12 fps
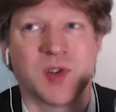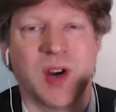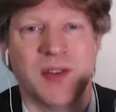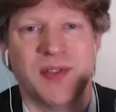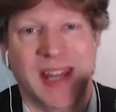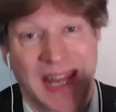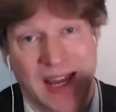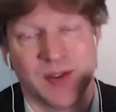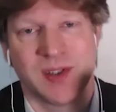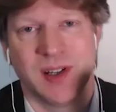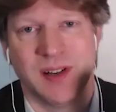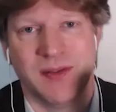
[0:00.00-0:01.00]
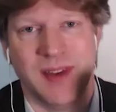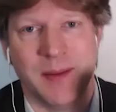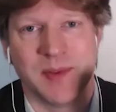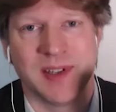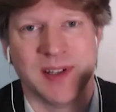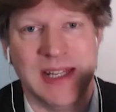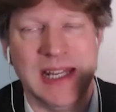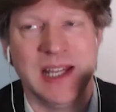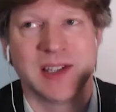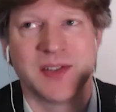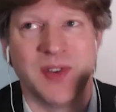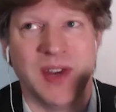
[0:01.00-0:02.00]
traffic outside of the Amazon
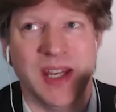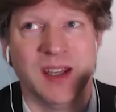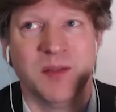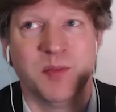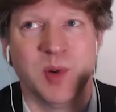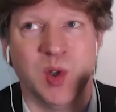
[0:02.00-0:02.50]
ecosphere,